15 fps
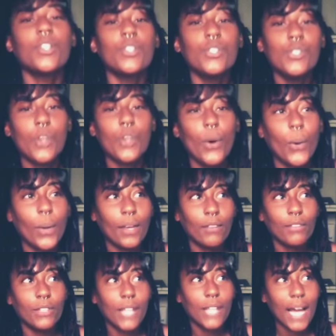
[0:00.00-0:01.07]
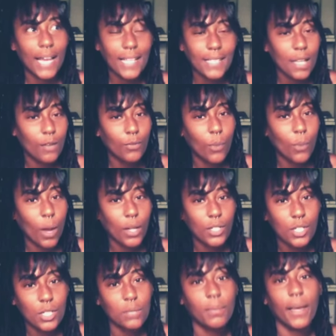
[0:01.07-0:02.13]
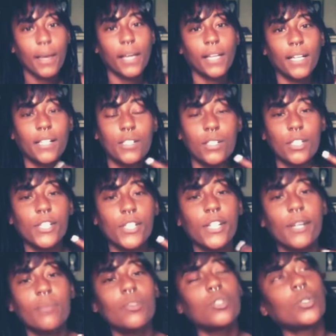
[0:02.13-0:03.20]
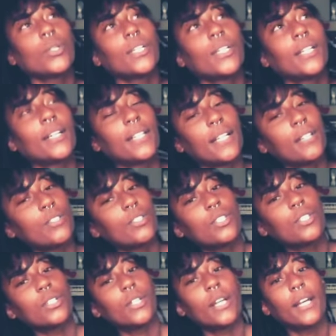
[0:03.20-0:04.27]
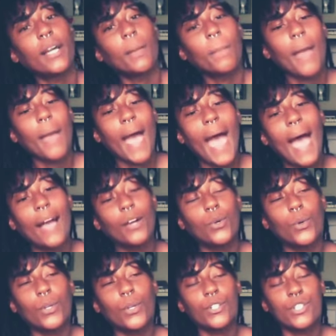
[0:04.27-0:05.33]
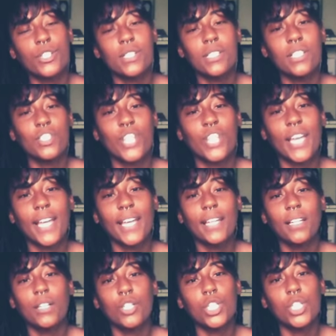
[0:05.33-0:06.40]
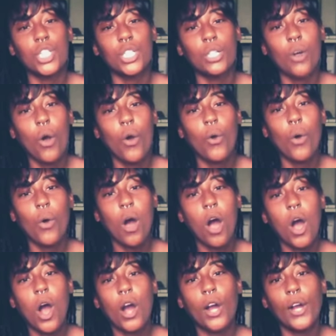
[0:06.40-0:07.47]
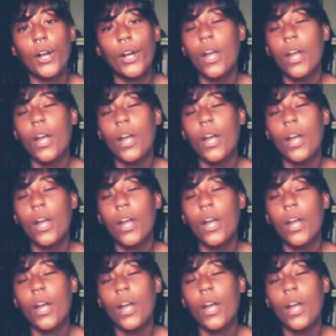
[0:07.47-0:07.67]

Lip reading: So if you guys have watched my Instagram story on Instagram at GorgeousShan, GorjusShan,